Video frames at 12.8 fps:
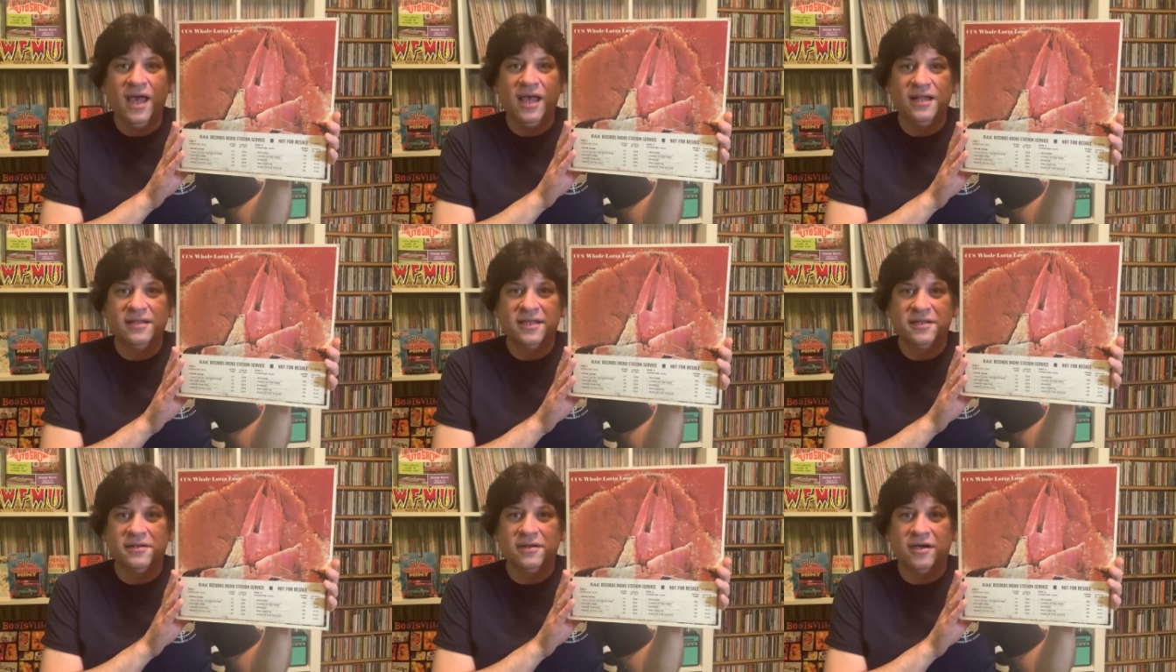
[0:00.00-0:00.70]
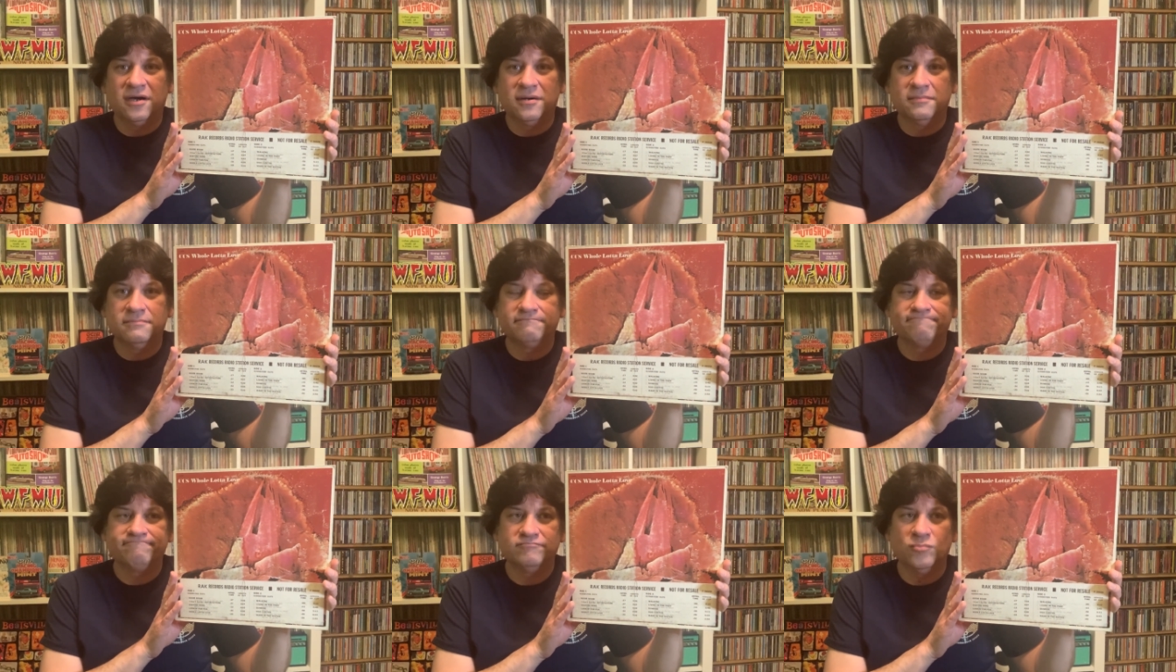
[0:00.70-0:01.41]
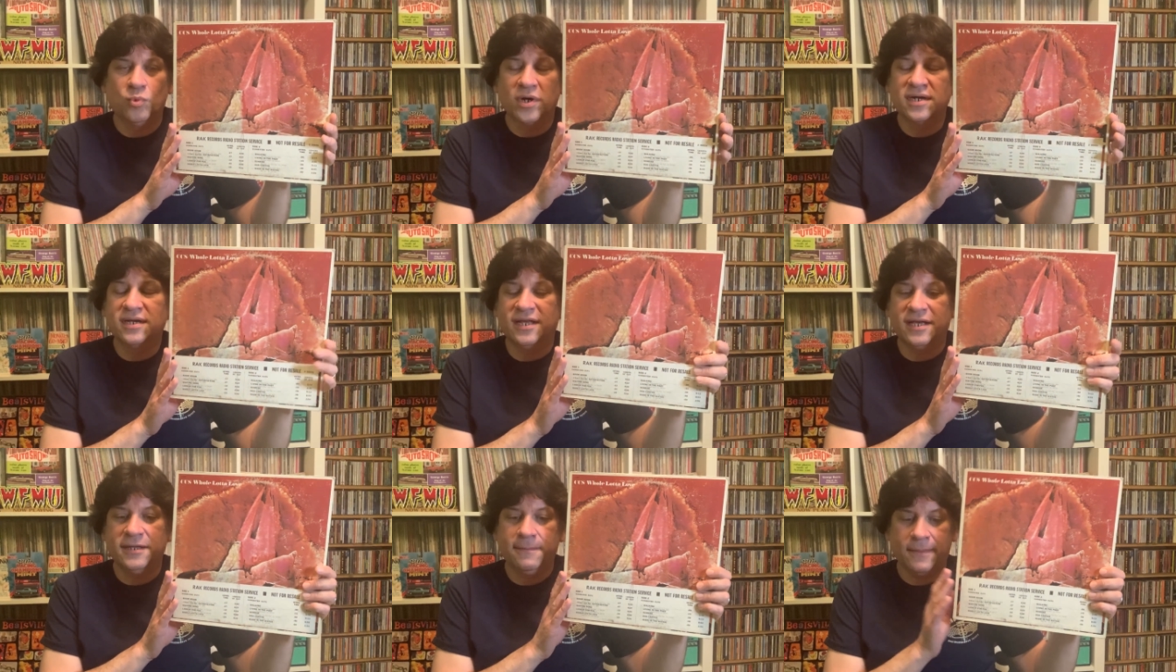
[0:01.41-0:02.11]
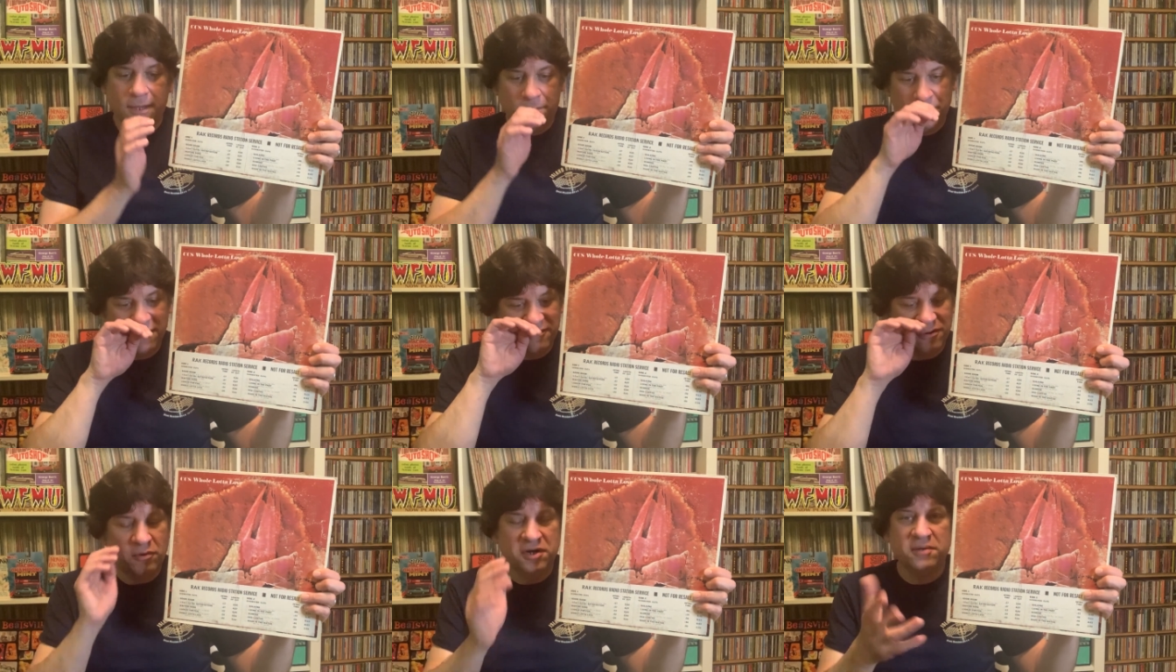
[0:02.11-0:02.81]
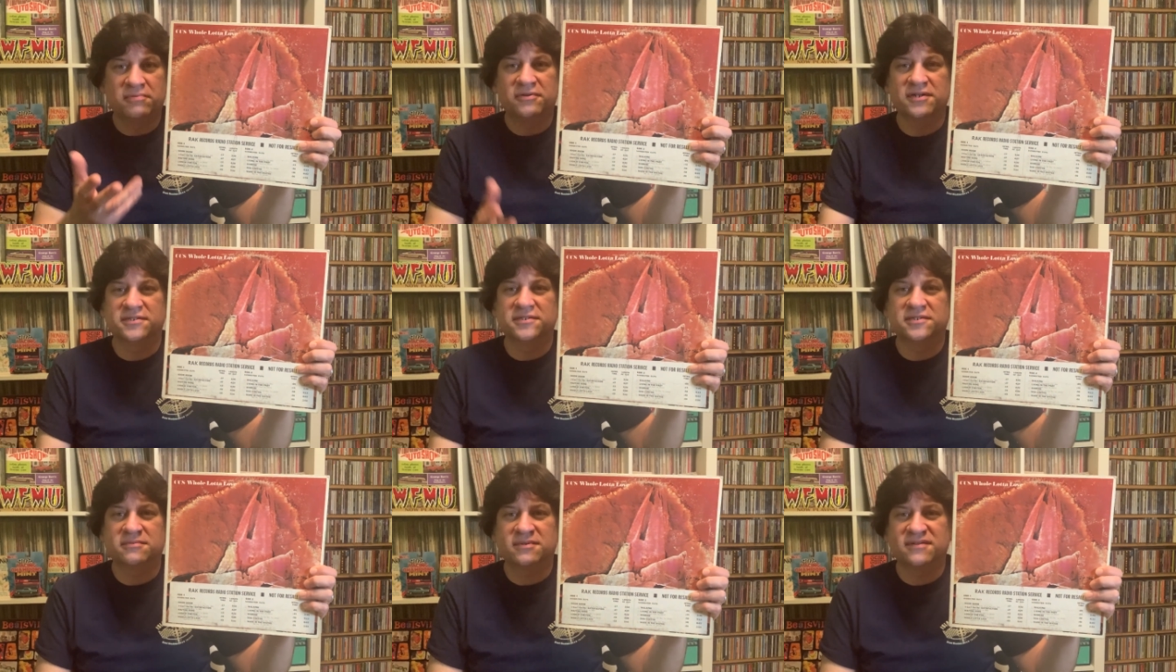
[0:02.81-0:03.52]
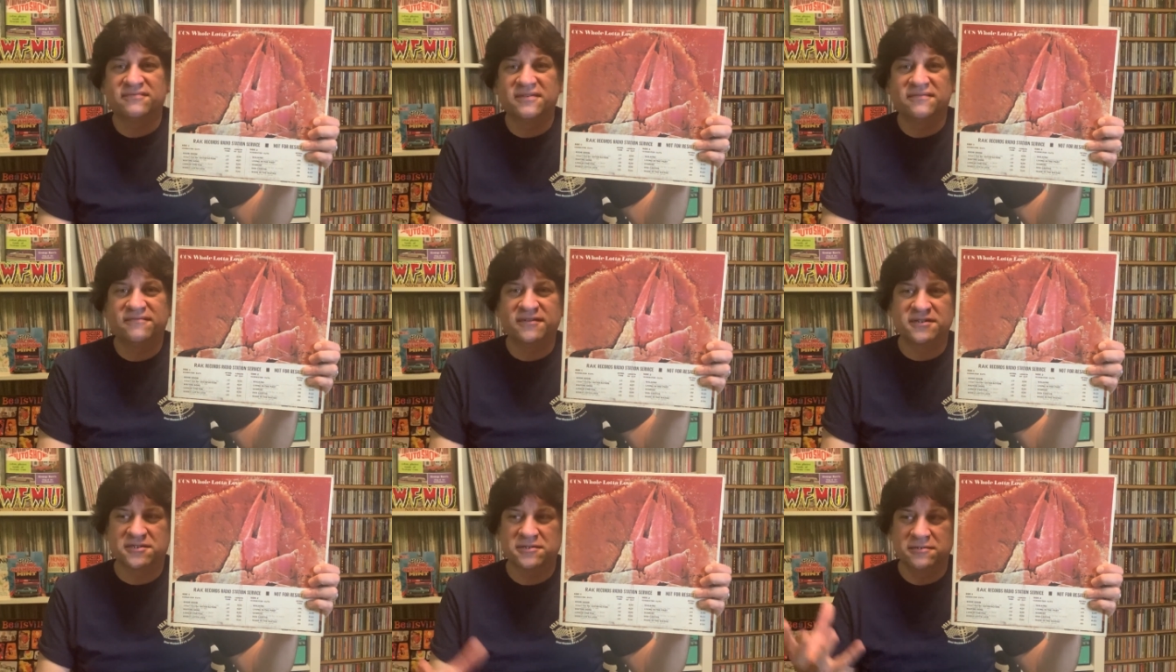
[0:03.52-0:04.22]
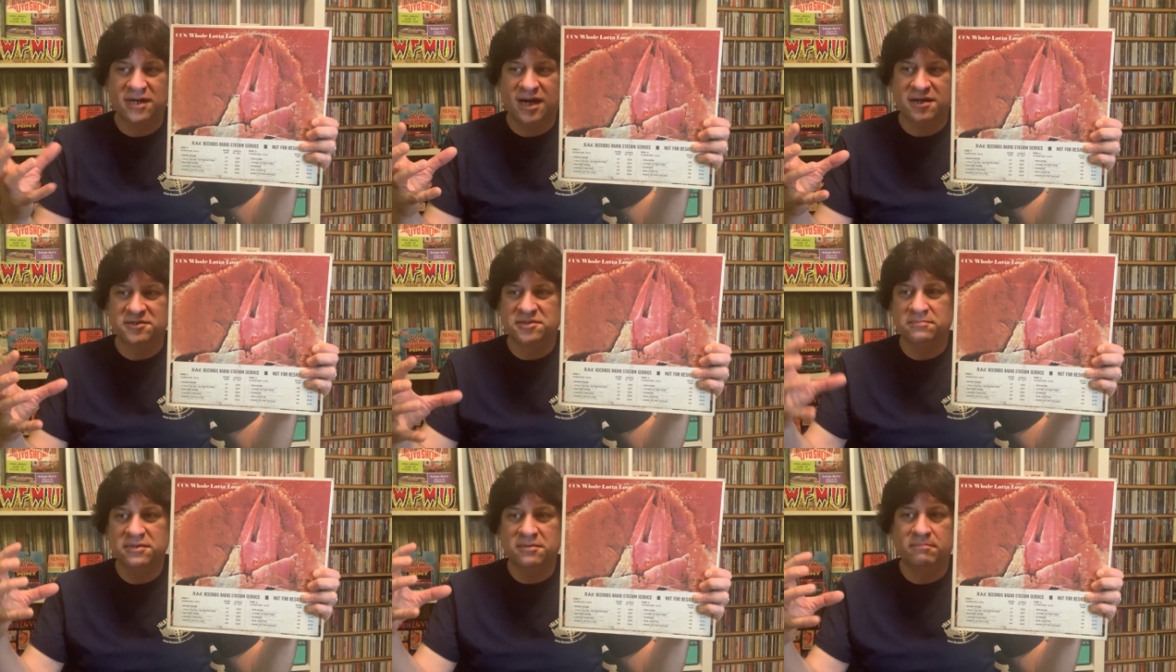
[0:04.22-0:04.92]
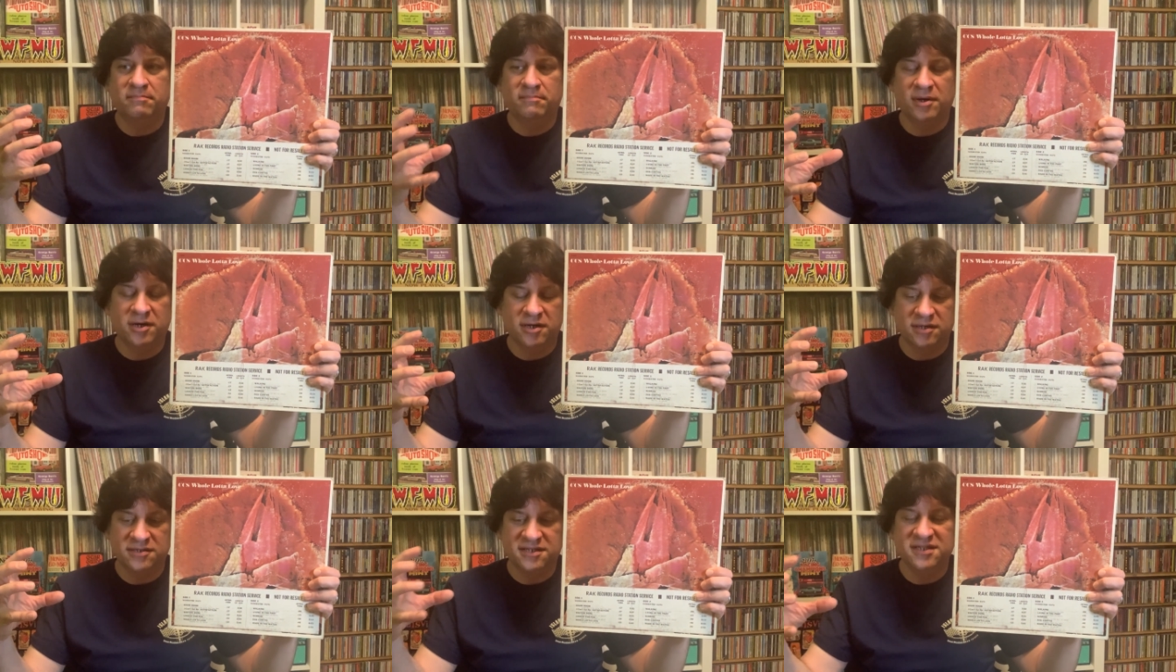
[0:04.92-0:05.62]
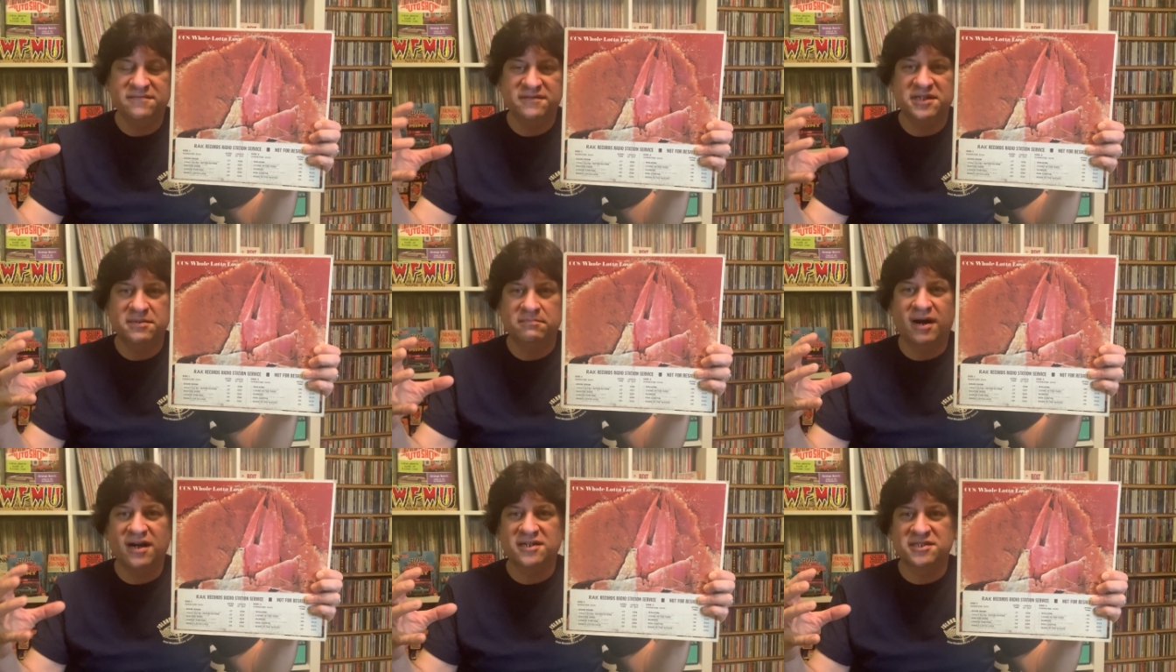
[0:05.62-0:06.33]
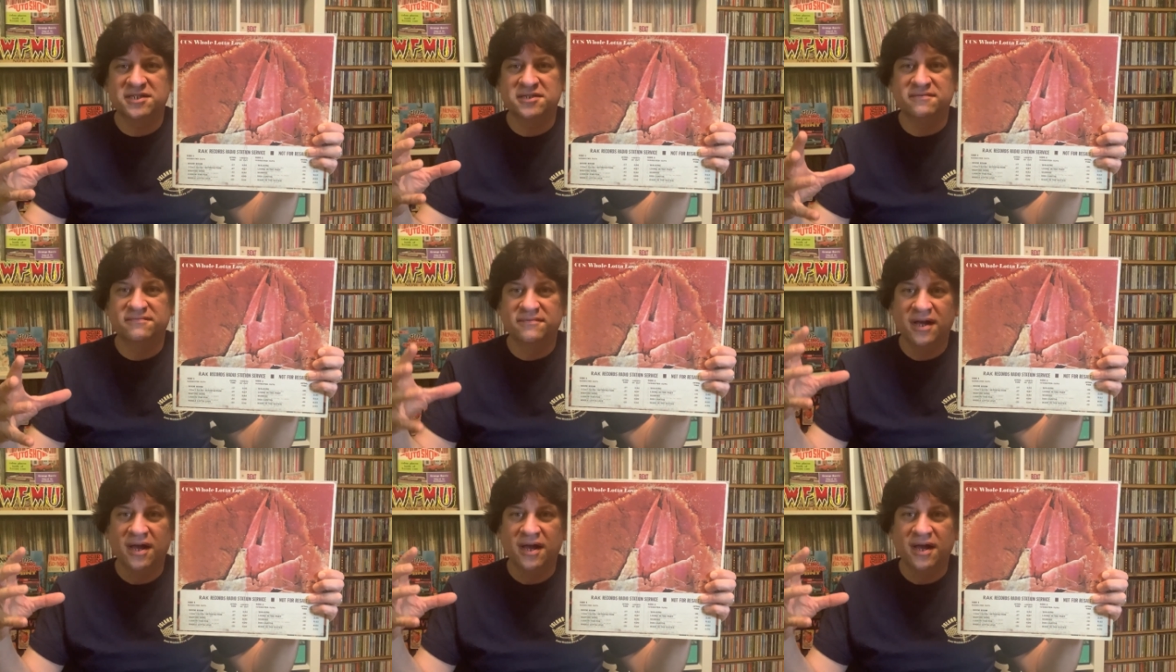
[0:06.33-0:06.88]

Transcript: And then um, one day, uh, one of our wedding presents that my friend Fusco got us a big uh, D V D box set of